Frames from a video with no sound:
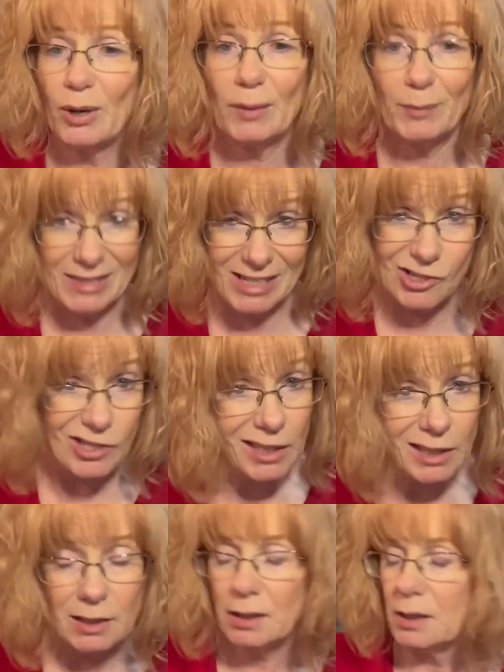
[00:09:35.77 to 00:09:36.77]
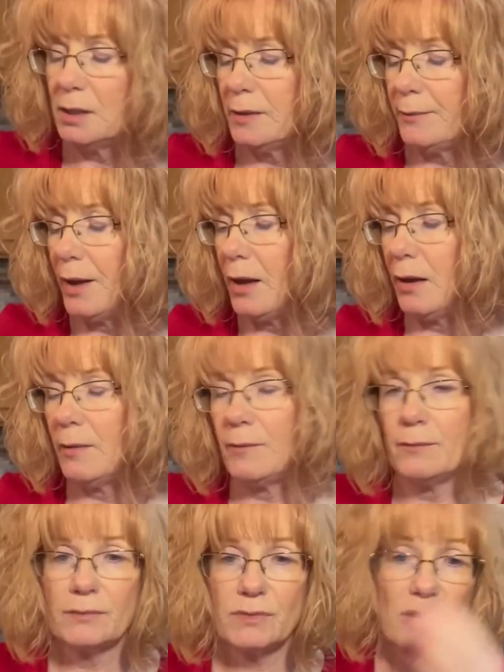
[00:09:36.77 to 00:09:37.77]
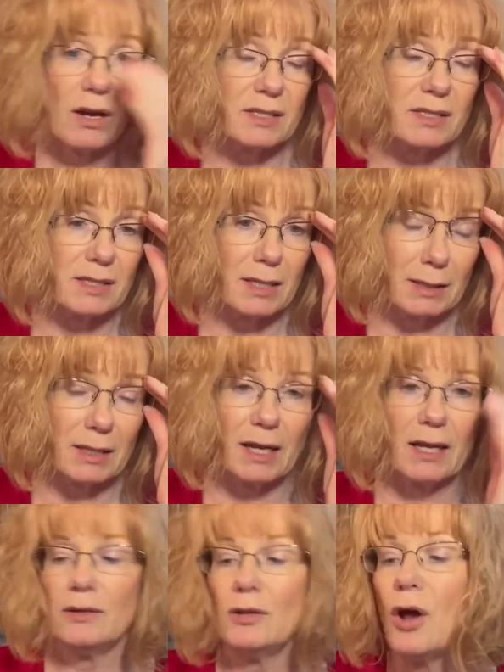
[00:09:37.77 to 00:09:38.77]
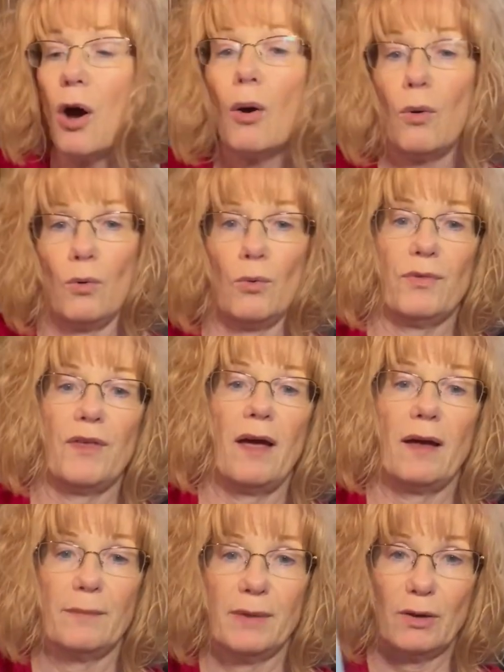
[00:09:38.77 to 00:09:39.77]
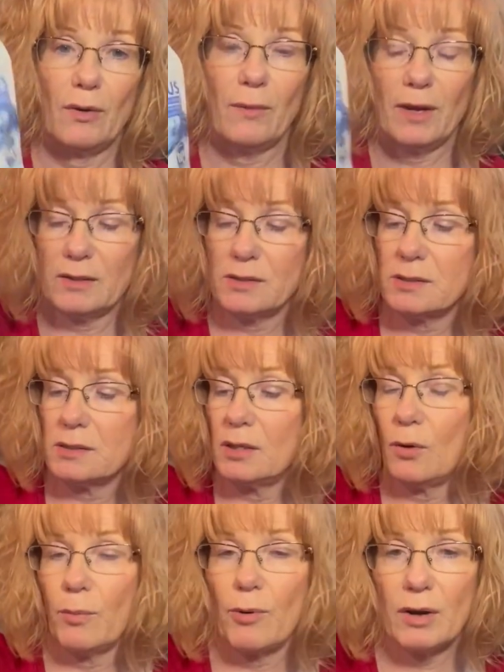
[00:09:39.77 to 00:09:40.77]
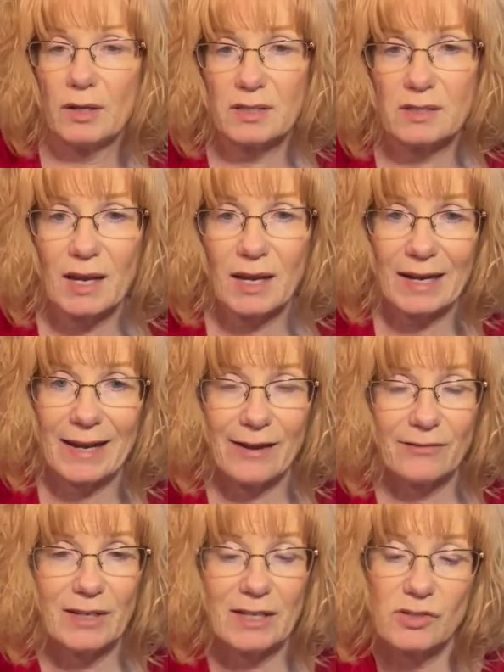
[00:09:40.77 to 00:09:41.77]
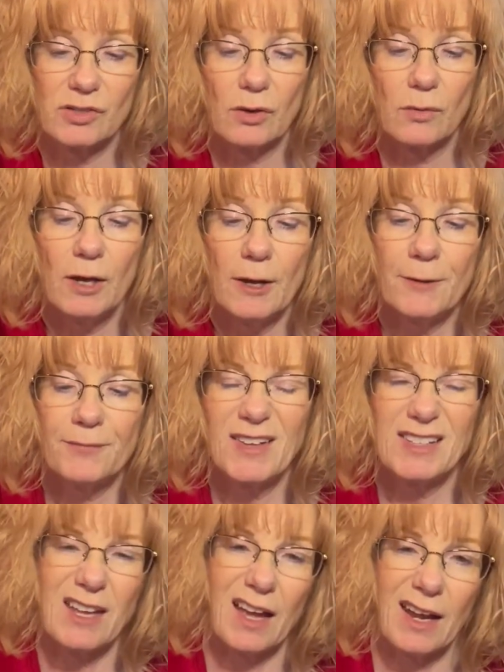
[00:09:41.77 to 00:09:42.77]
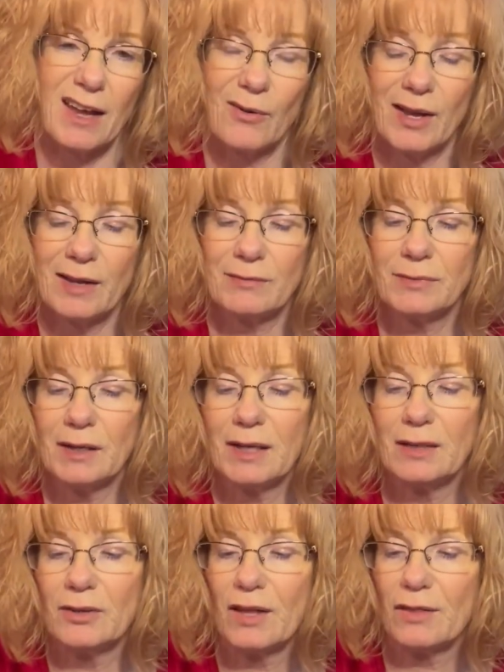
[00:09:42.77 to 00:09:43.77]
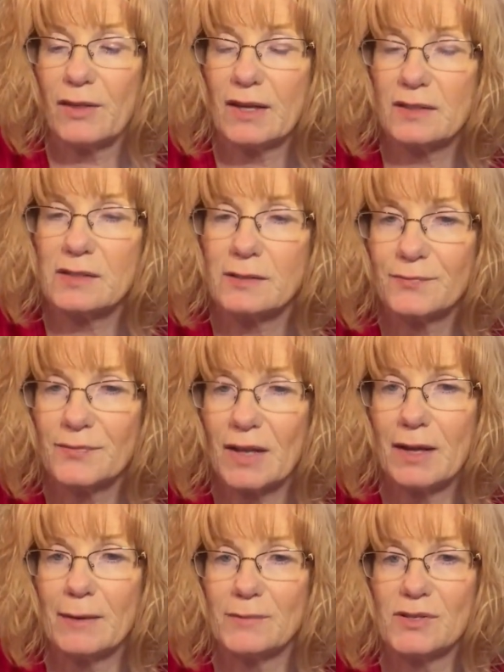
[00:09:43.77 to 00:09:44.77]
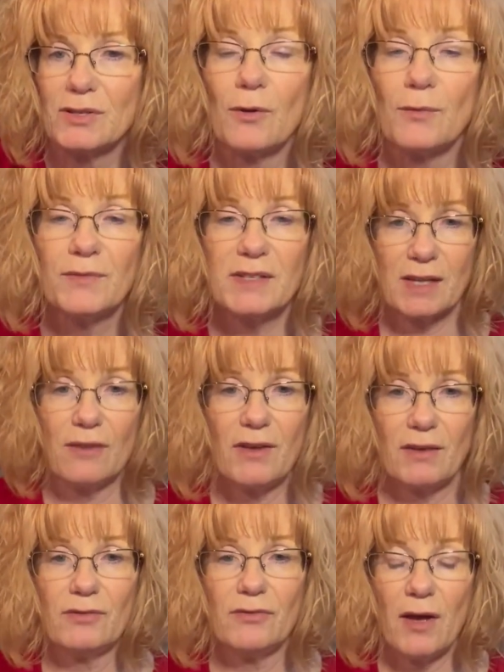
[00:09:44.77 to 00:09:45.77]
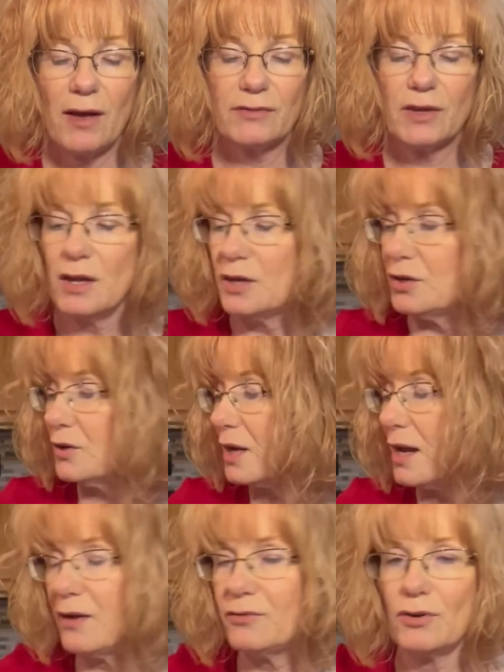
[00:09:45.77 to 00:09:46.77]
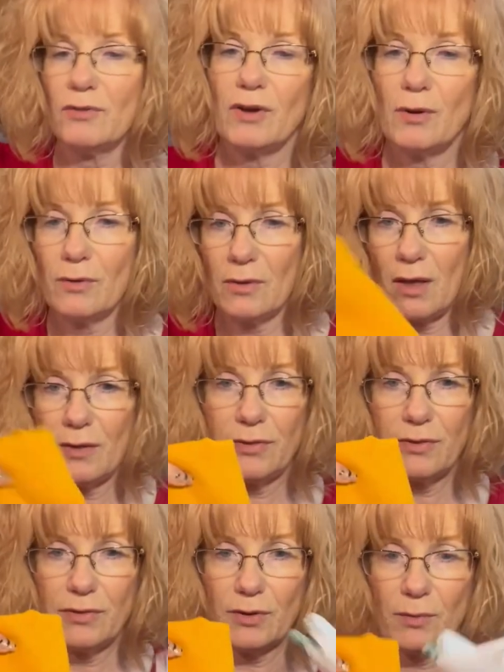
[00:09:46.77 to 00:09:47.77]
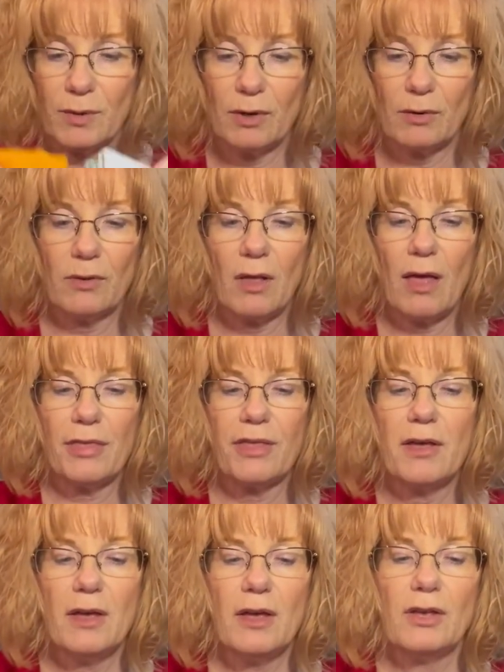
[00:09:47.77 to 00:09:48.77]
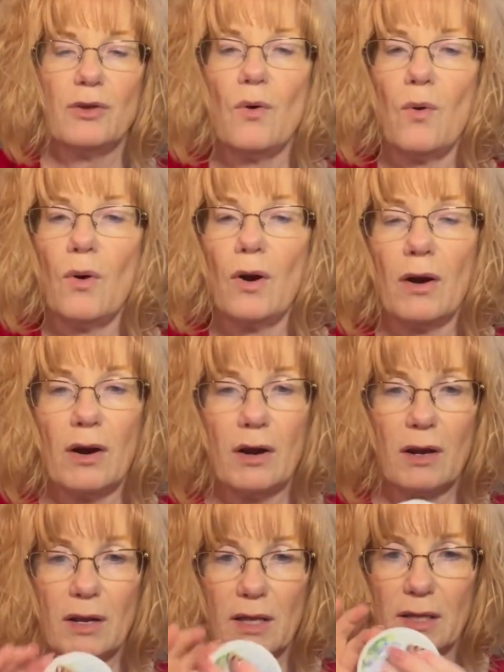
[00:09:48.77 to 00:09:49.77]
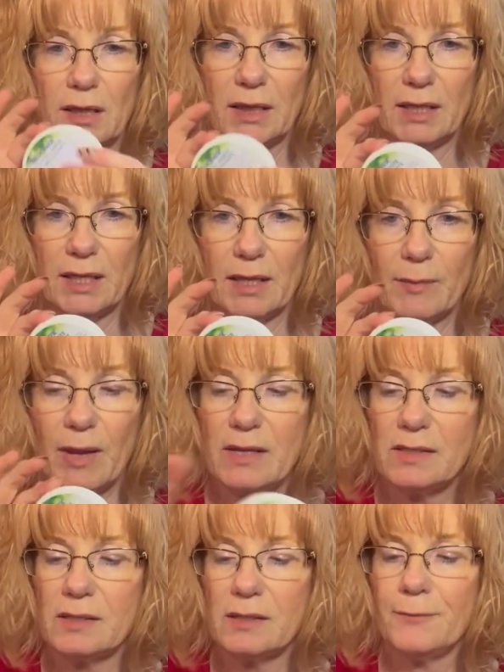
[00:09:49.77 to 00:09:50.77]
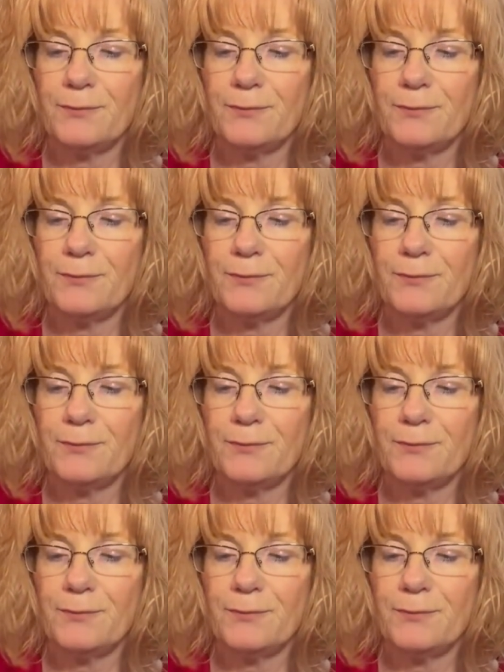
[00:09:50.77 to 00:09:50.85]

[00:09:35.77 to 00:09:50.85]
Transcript: potentially, toxins in it that I know that my Norwex, you know, product is not going to have in it. So that's kind of how I look at things. So Safe Haven 5, you're going to have your EnviroCloth, your window cloth, your cleaning paste,